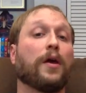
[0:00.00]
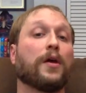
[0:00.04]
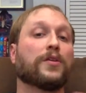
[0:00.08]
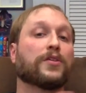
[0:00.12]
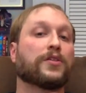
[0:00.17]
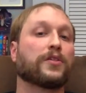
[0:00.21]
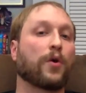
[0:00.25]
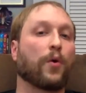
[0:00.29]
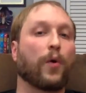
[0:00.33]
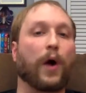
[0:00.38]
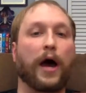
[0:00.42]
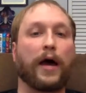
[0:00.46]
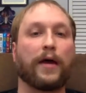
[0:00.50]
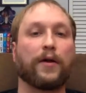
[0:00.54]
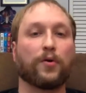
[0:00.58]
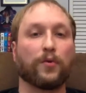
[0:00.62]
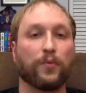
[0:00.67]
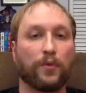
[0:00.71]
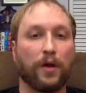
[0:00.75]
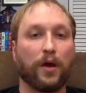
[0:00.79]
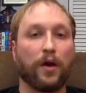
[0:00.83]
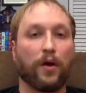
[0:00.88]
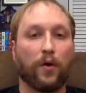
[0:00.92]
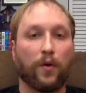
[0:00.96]
So I
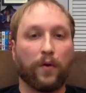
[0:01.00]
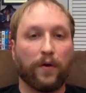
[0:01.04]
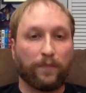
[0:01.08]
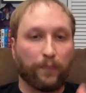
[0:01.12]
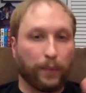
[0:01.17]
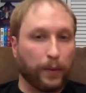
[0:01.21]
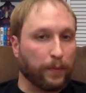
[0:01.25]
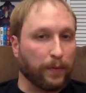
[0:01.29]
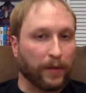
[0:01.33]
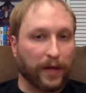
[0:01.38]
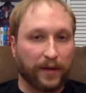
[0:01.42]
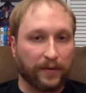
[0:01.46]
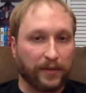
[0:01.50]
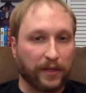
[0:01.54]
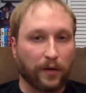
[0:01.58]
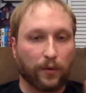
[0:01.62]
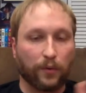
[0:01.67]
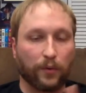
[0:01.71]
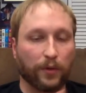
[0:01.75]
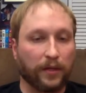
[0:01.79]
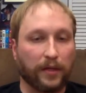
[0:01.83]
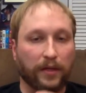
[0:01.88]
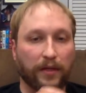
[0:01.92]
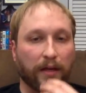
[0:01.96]
don't know if people out there
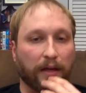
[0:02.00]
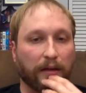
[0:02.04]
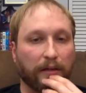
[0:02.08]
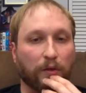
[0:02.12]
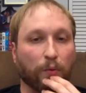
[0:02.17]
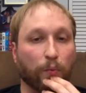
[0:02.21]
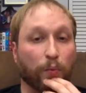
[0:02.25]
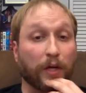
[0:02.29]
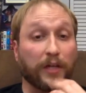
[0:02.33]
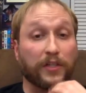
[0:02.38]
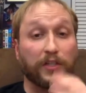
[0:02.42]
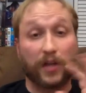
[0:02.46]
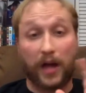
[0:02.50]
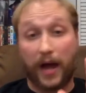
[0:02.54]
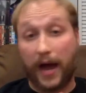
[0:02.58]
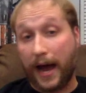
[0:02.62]
really like The Witch.